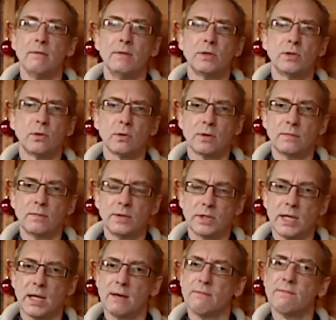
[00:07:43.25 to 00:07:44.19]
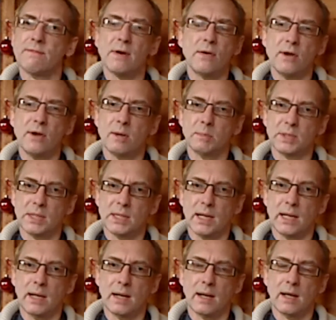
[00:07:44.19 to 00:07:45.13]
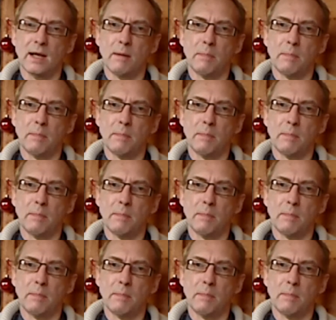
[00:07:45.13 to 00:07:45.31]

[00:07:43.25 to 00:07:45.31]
Photographers get very upset